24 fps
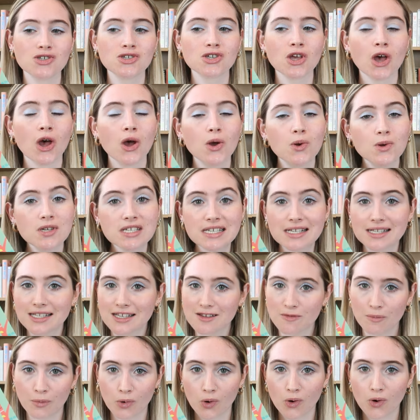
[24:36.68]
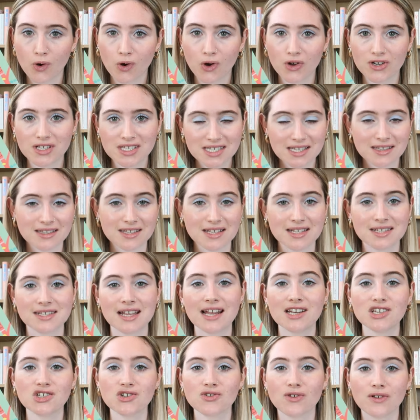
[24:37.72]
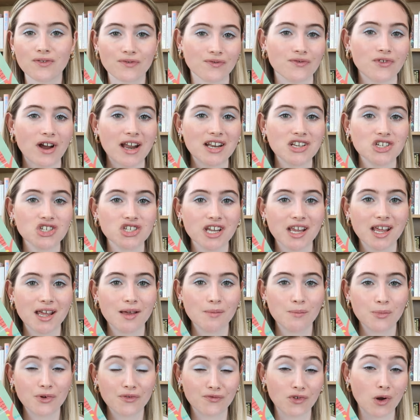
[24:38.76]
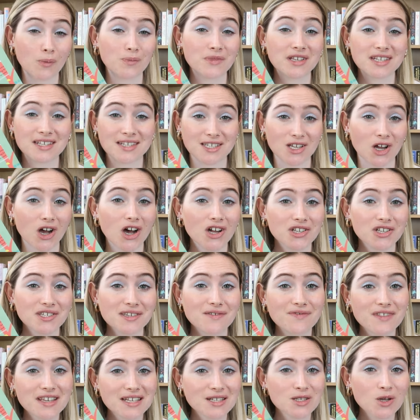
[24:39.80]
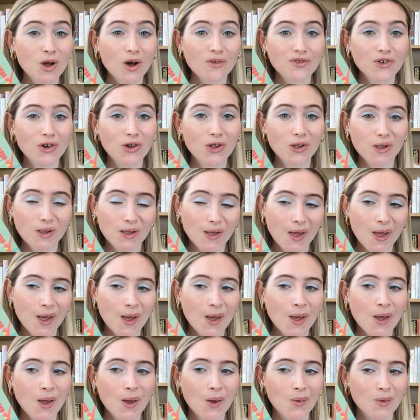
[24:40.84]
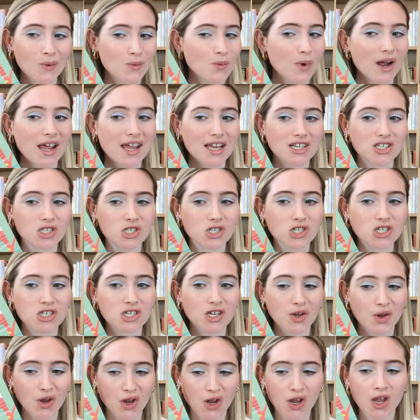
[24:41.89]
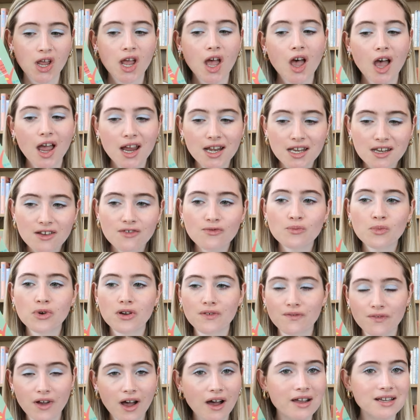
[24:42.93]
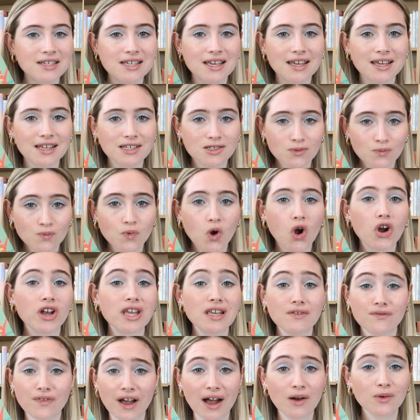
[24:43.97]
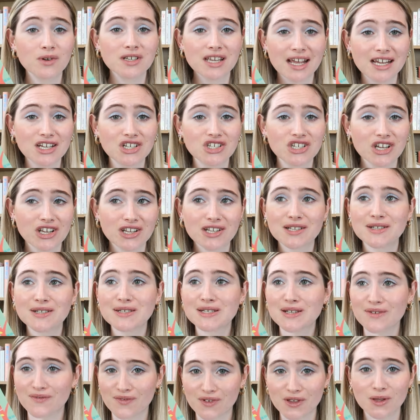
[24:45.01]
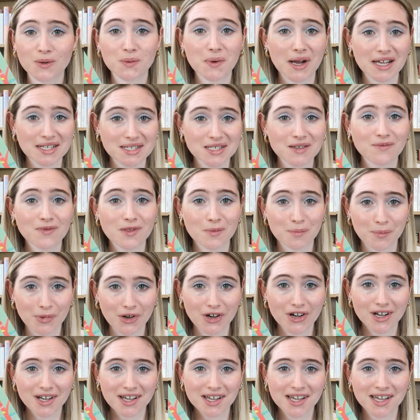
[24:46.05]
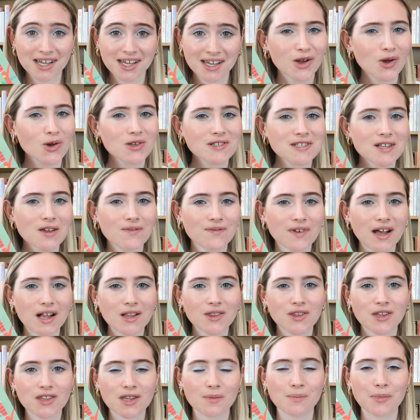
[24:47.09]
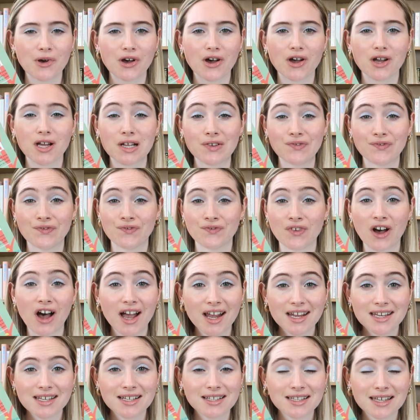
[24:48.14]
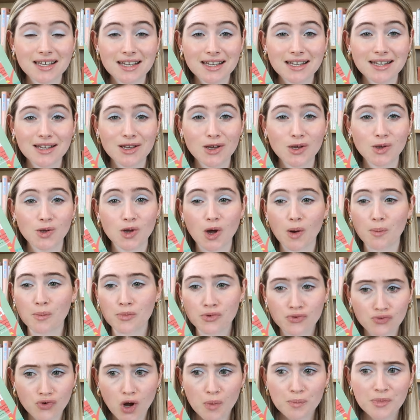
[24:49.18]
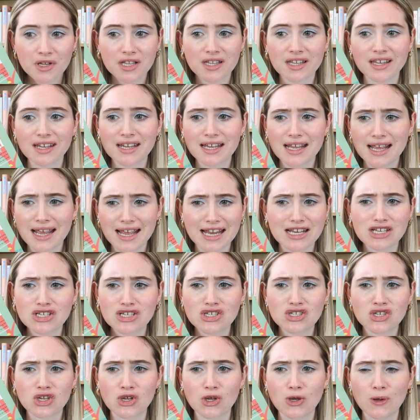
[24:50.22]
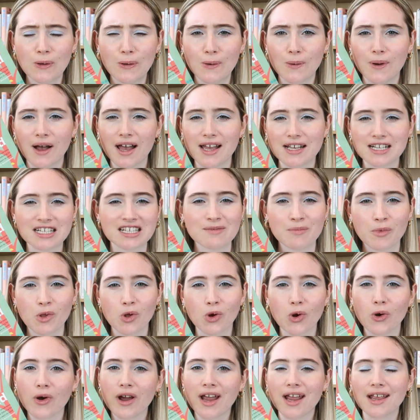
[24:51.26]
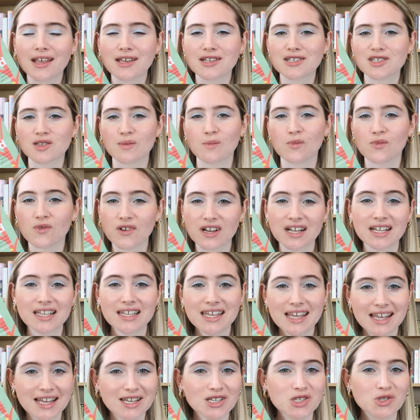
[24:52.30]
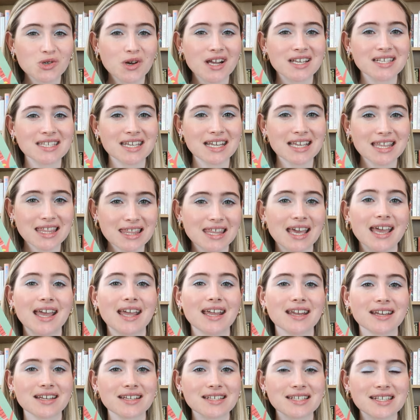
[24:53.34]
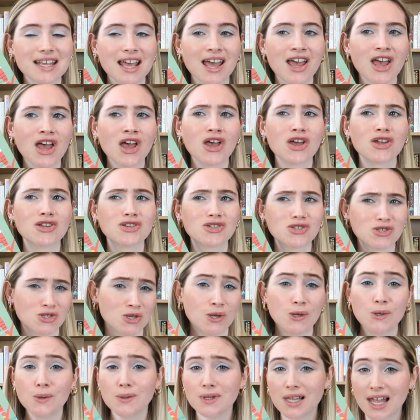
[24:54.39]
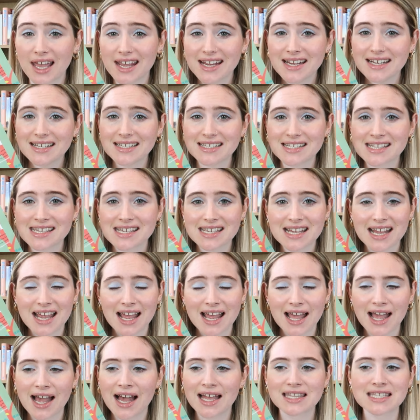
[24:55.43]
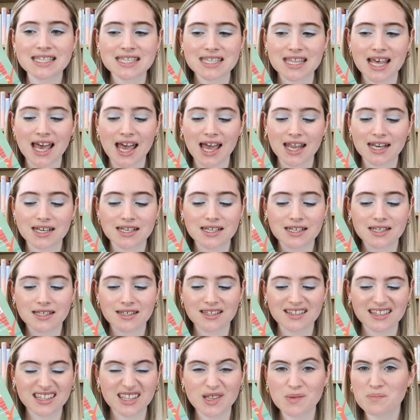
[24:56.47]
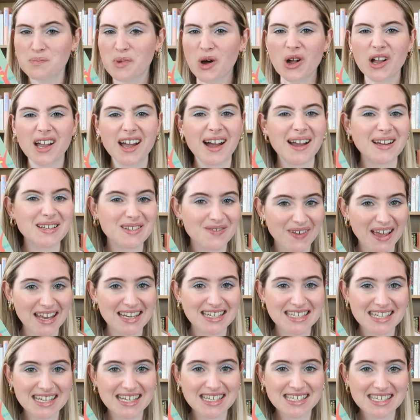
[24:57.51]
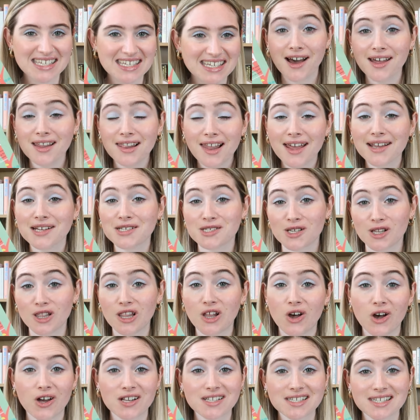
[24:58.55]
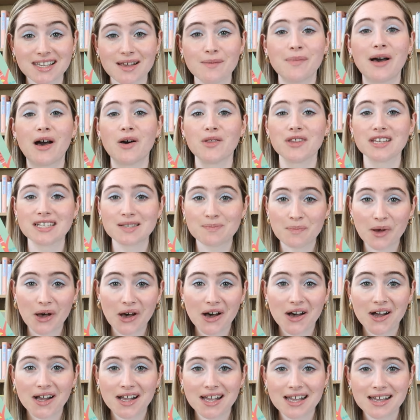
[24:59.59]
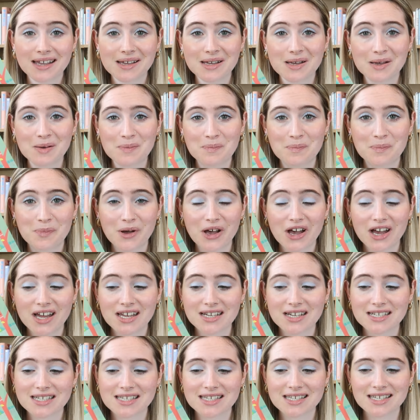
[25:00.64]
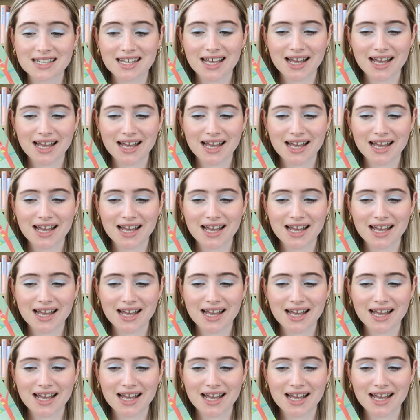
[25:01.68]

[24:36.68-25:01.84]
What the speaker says: totally bought the central friendship from the start of this novel, which kind of provided rocky foundations for the rest of the book. I also felt that the book finally got properly into exploring some really interesting things too late, and then the book kind of ended. I liked a lot about this book, but